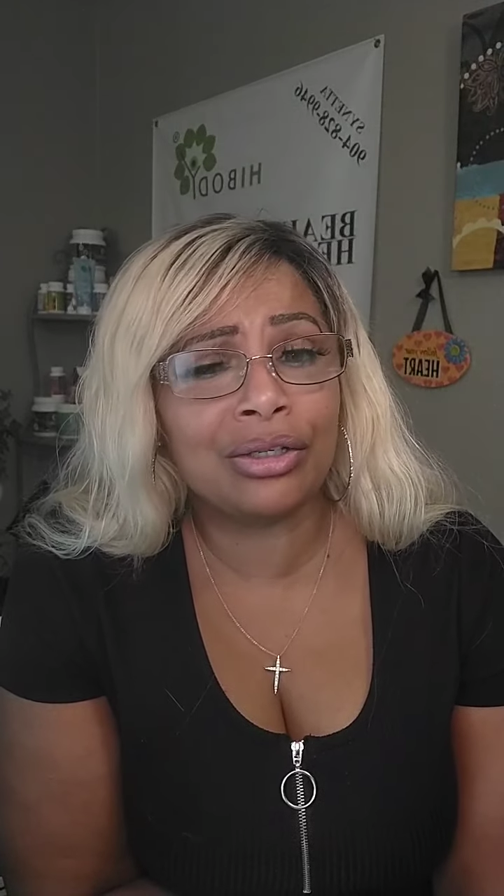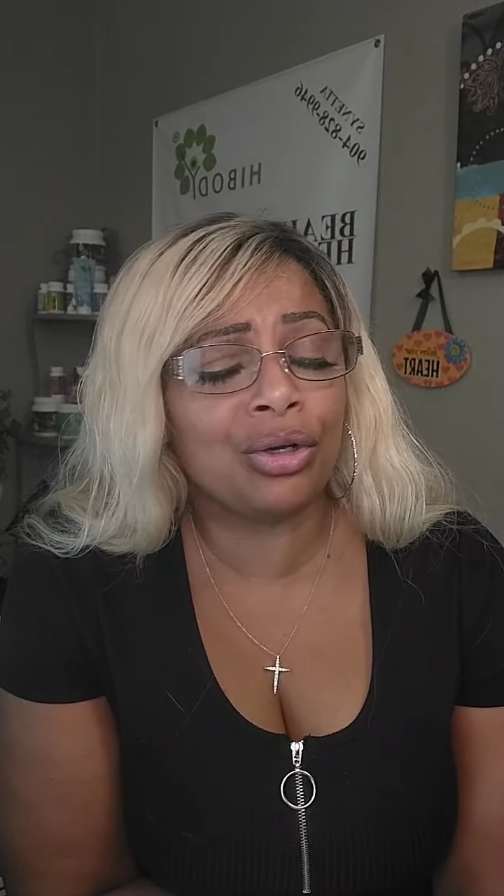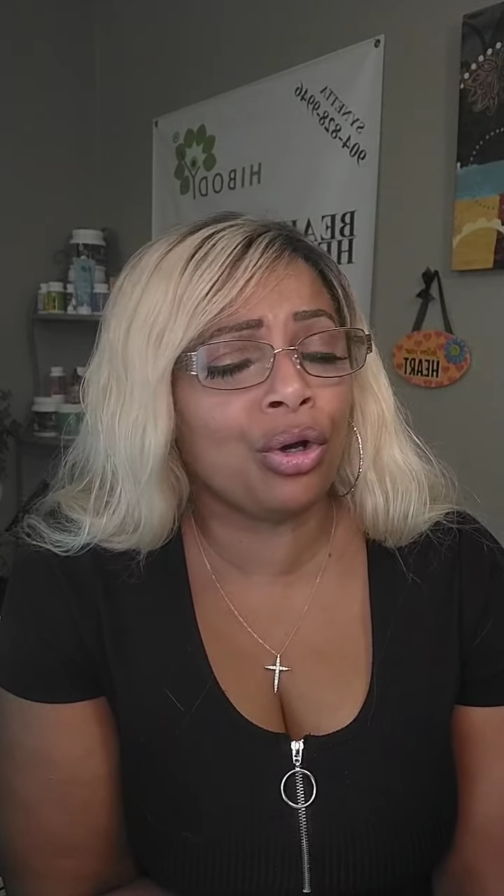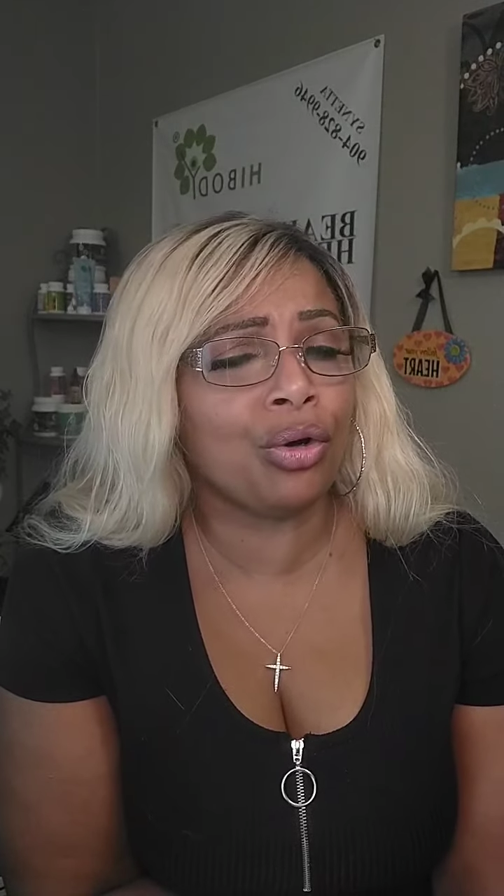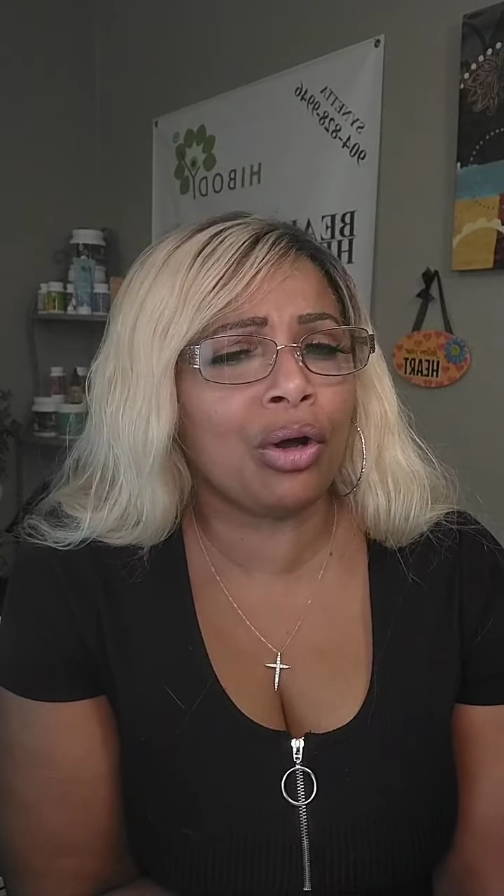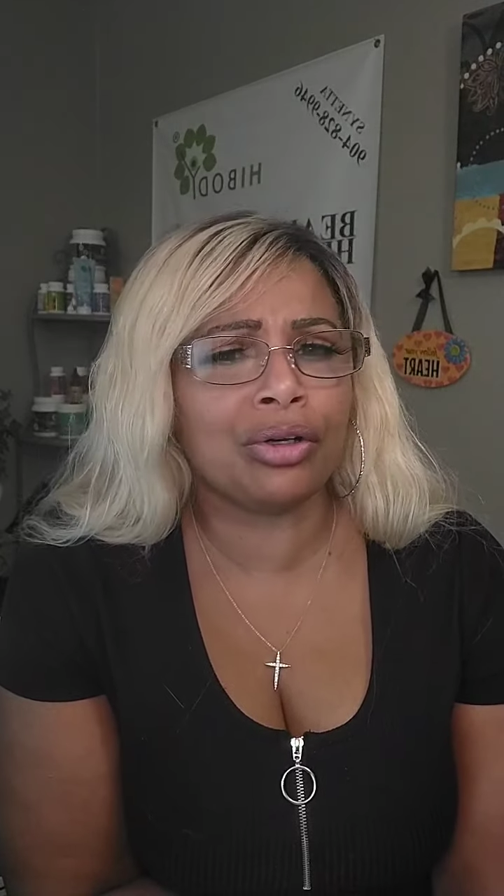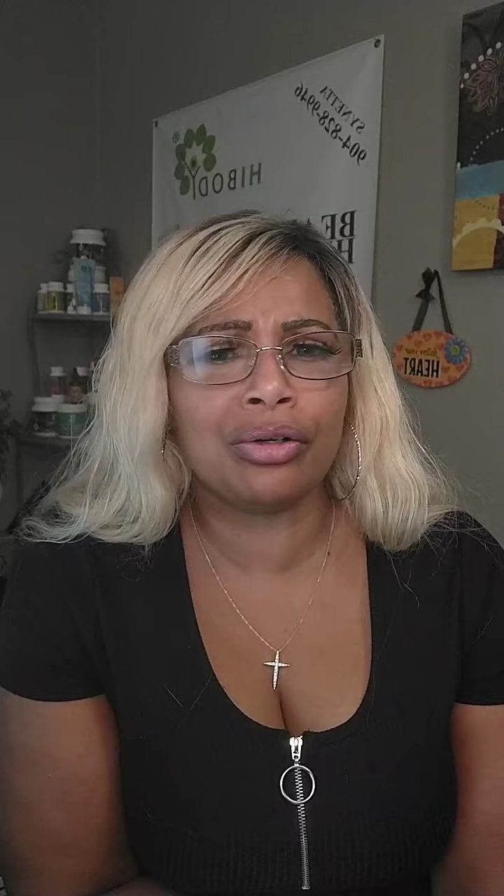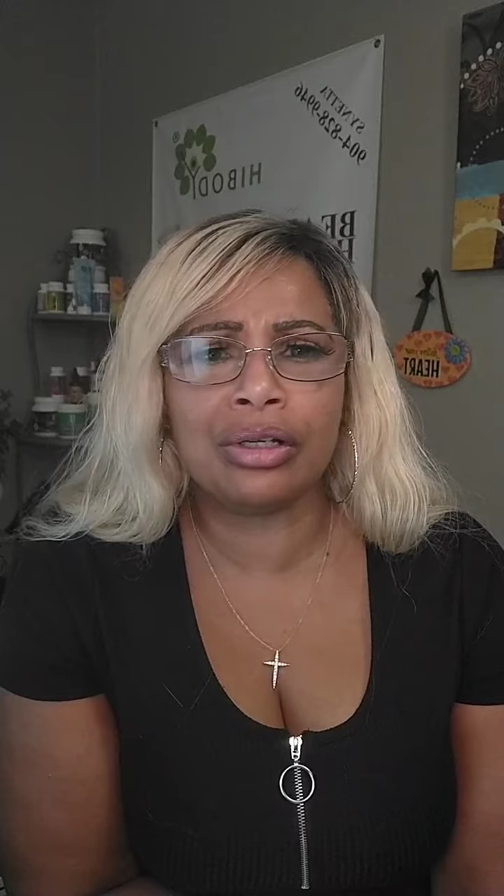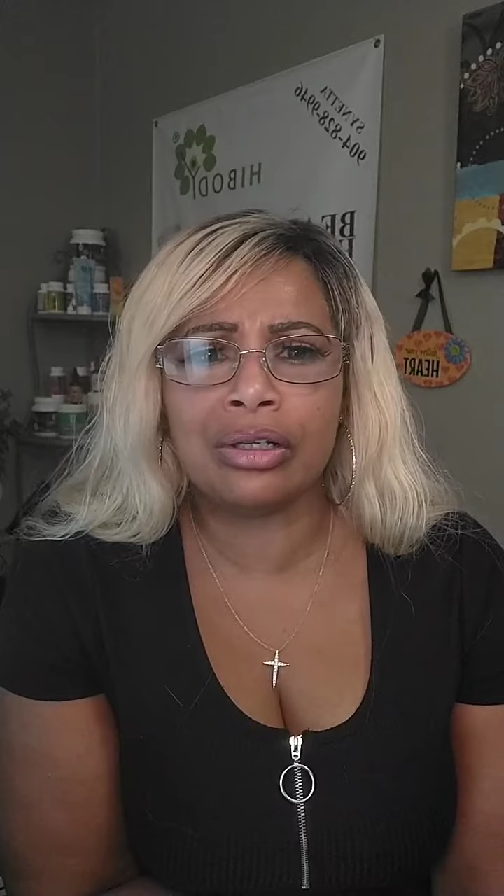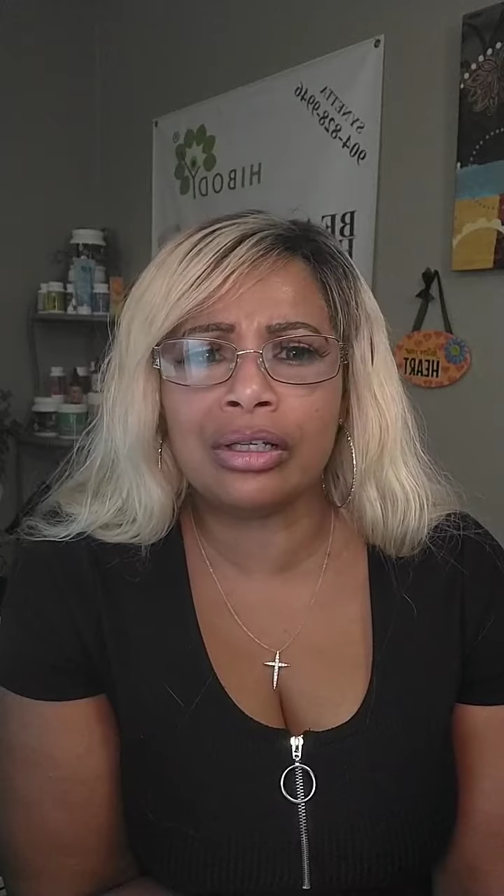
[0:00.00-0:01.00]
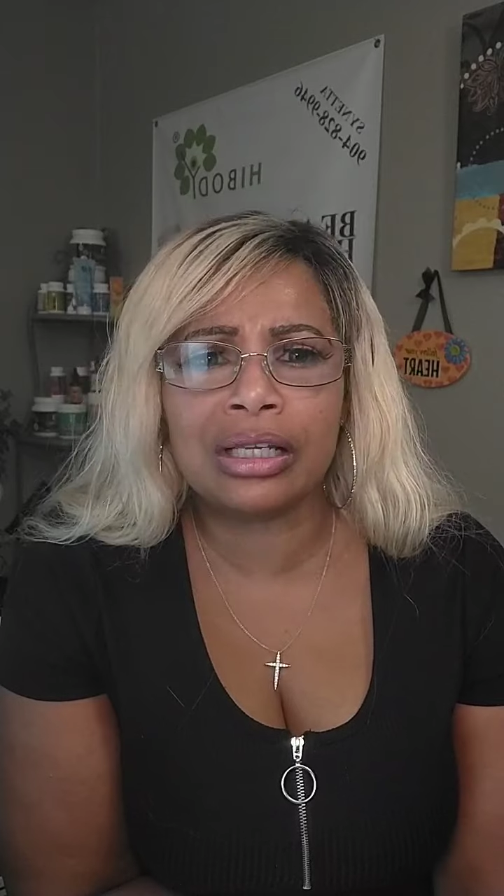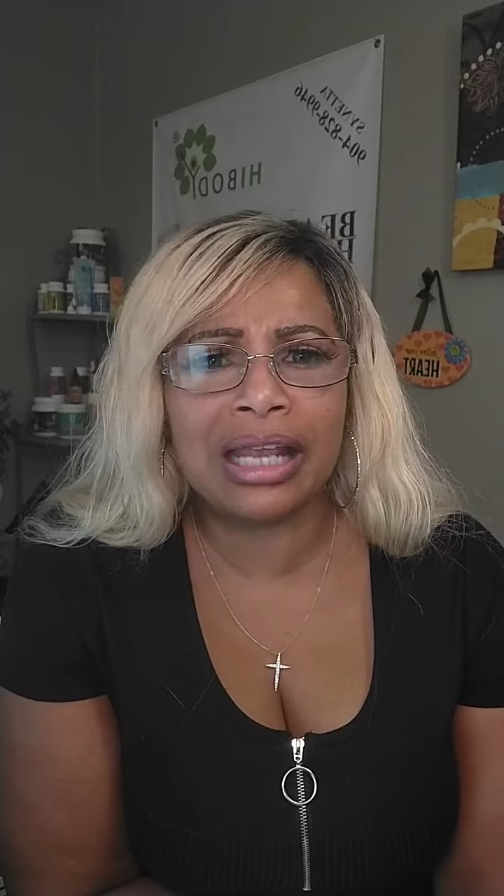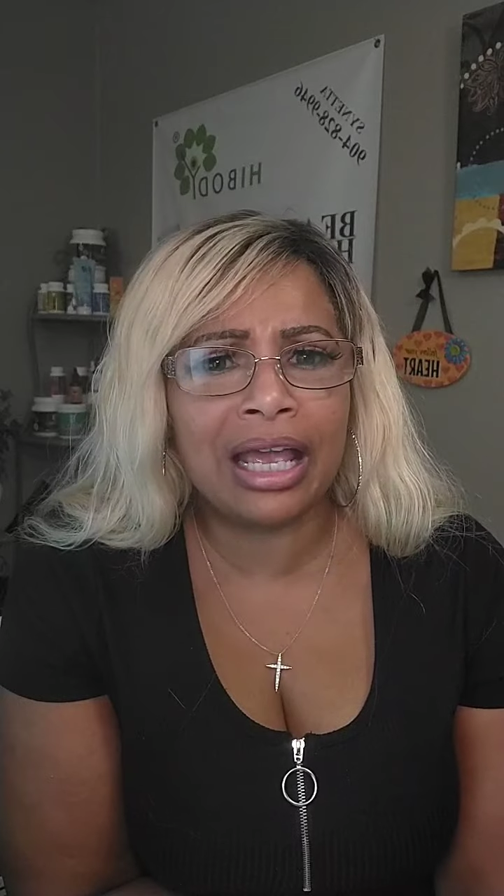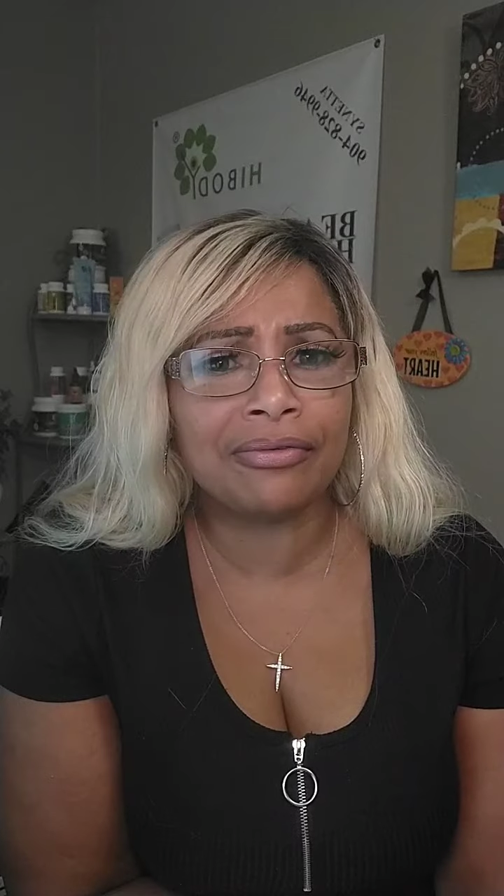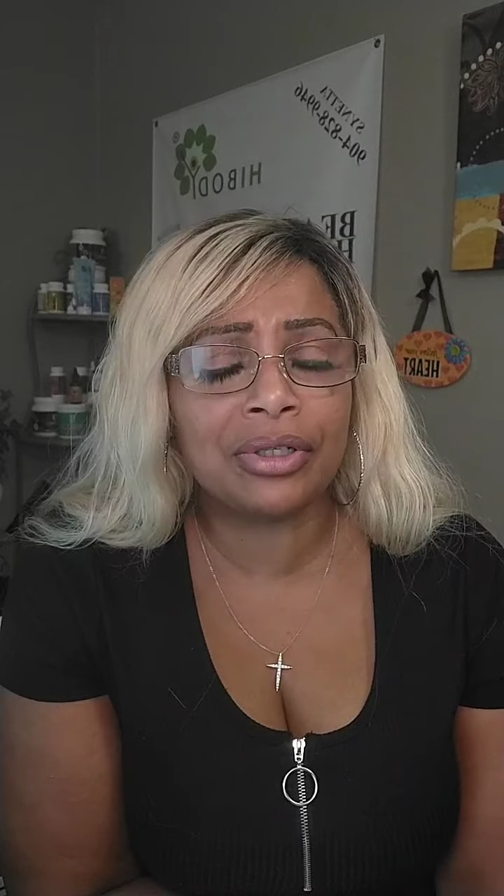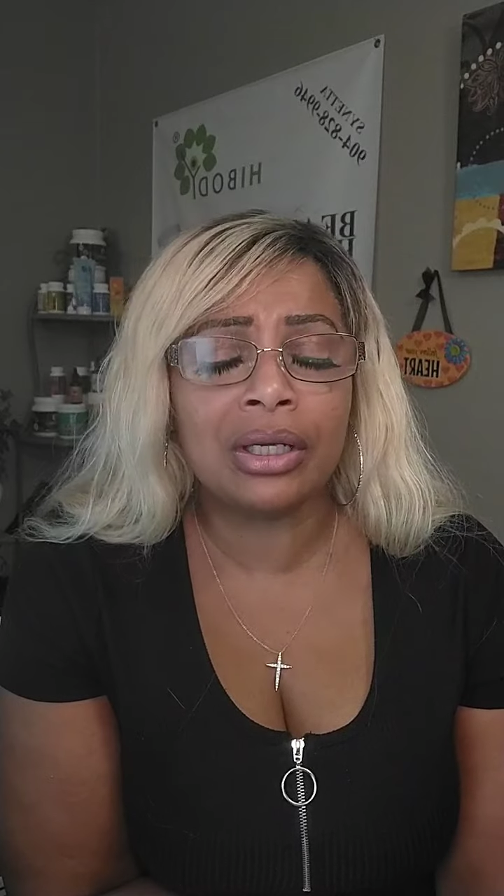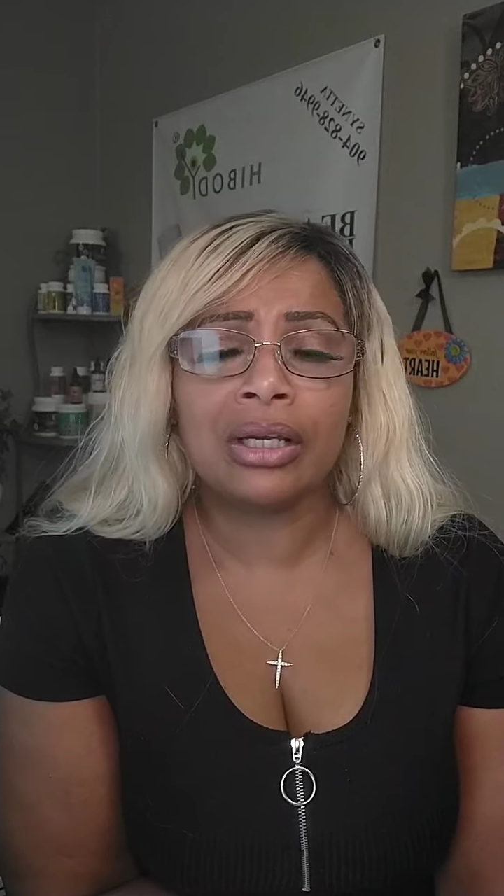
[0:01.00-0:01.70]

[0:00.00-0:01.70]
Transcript: You know, are you looking to have some,